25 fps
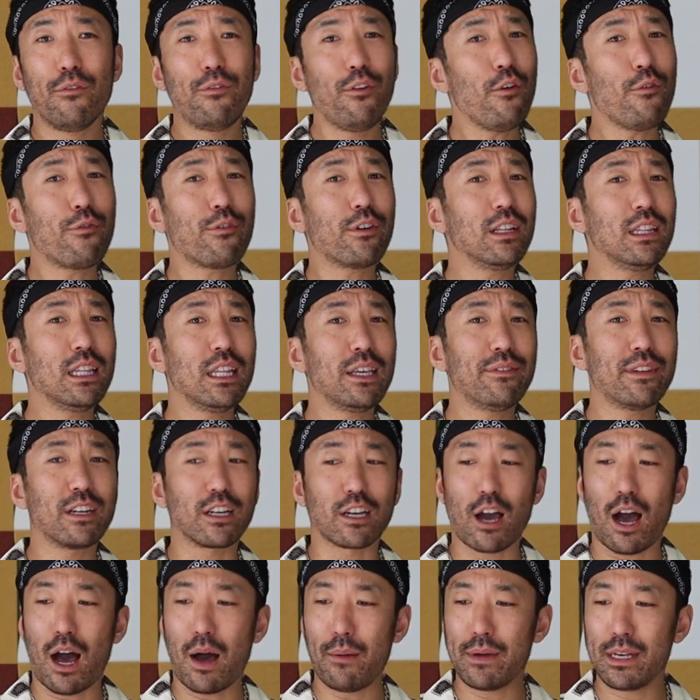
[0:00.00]
feel free to leave in
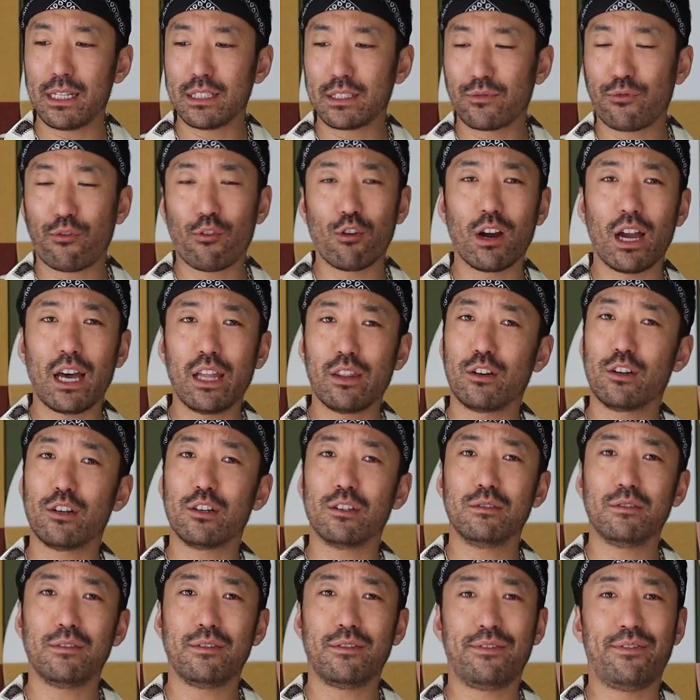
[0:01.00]
the comments for
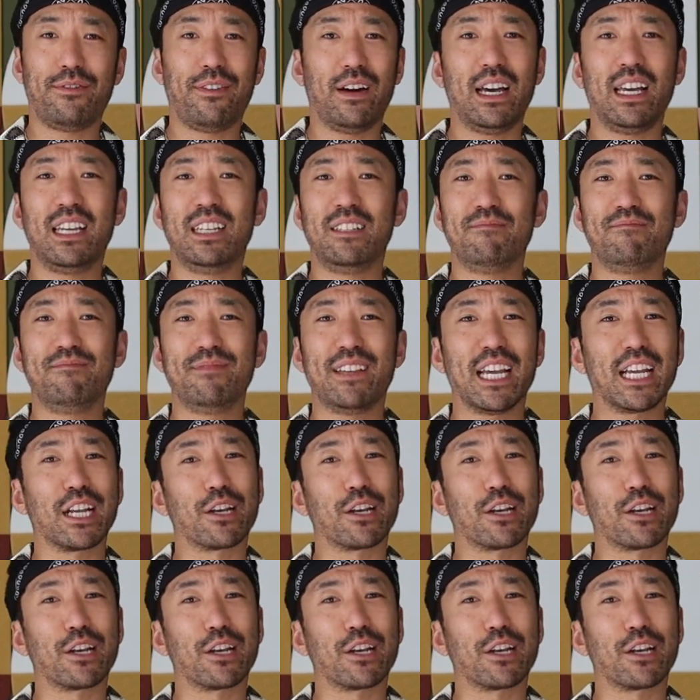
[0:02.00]
other fun